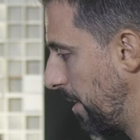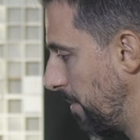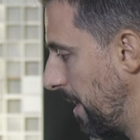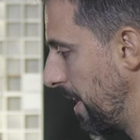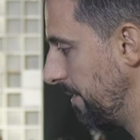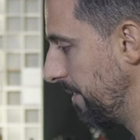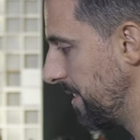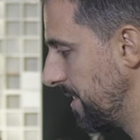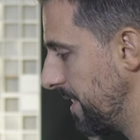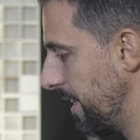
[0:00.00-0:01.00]
my V
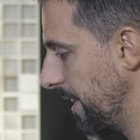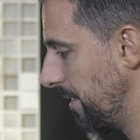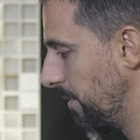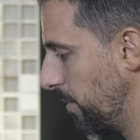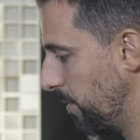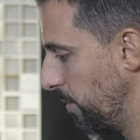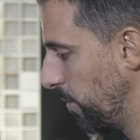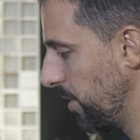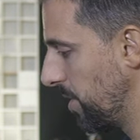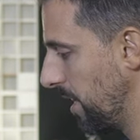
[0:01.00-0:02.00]
C A,
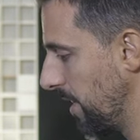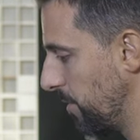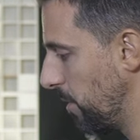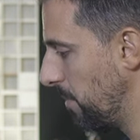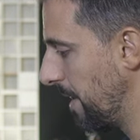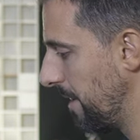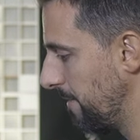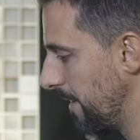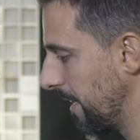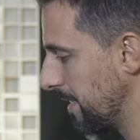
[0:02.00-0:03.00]
which has all my
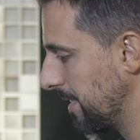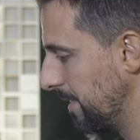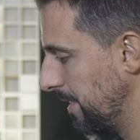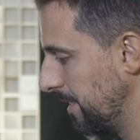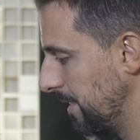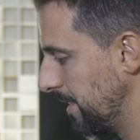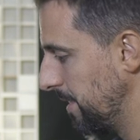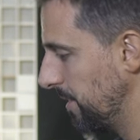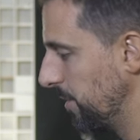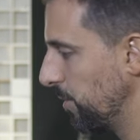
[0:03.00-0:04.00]
effects.
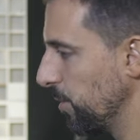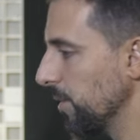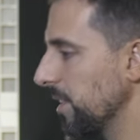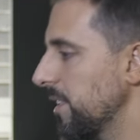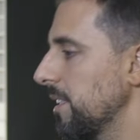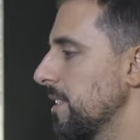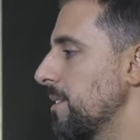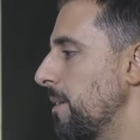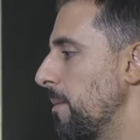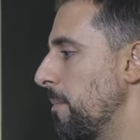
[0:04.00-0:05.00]
So this is
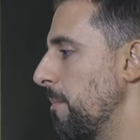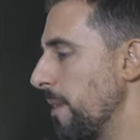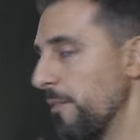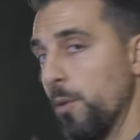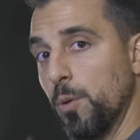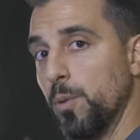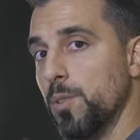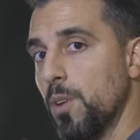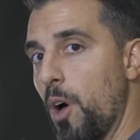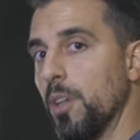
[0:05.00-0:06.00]
my vocals
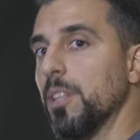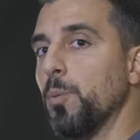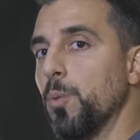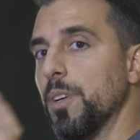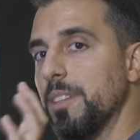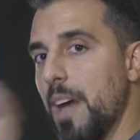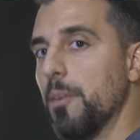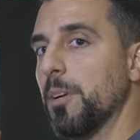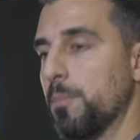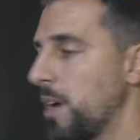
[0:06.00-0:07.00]
only with
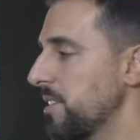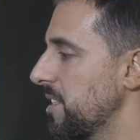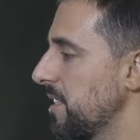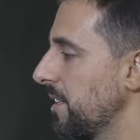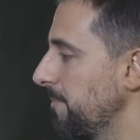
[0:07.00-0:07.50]
direct processing.